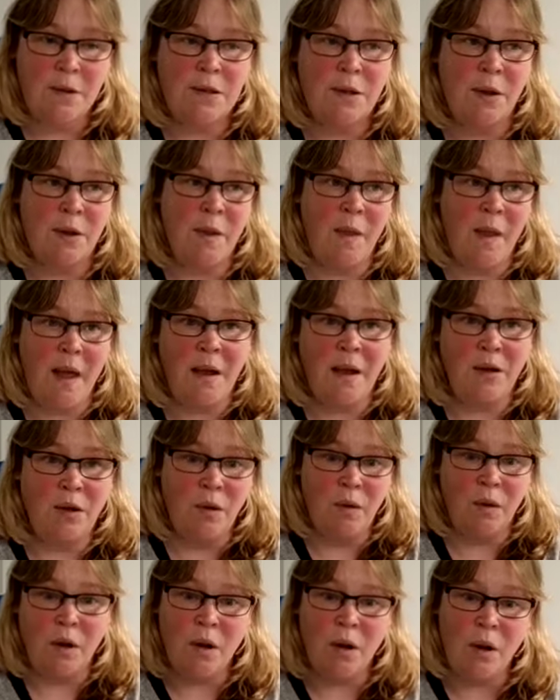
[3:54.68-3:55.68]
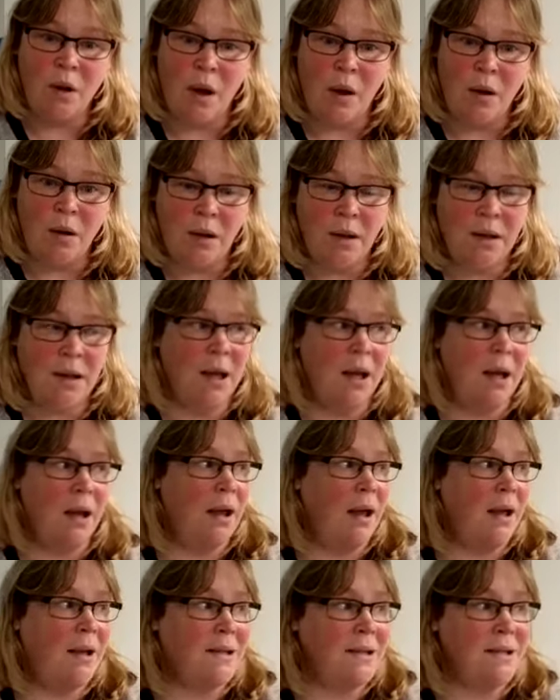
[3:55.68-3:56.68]
So then you can go
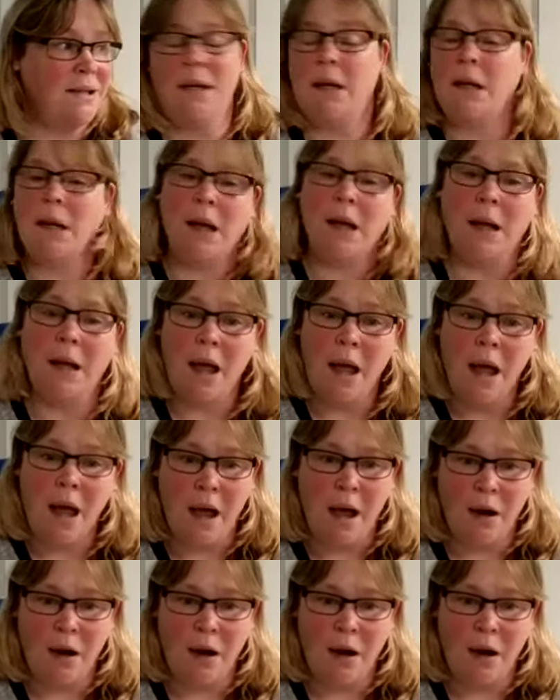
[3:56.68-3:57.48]
looking and seeing